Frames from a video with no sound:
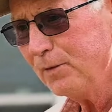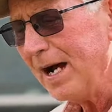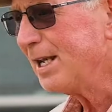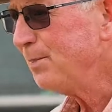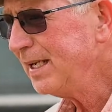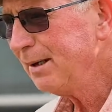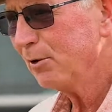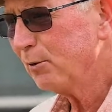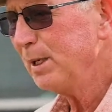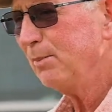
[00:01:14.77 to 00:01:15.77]
got to be able
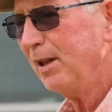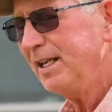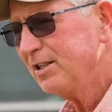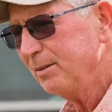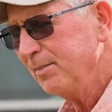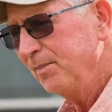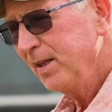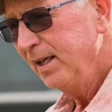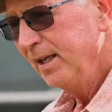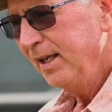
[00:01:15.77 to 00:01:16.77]
to replace them.
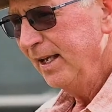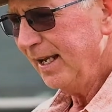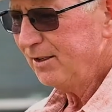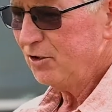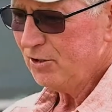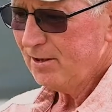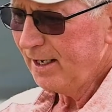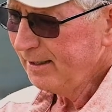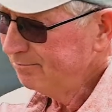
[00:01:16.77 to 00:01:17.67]
And just like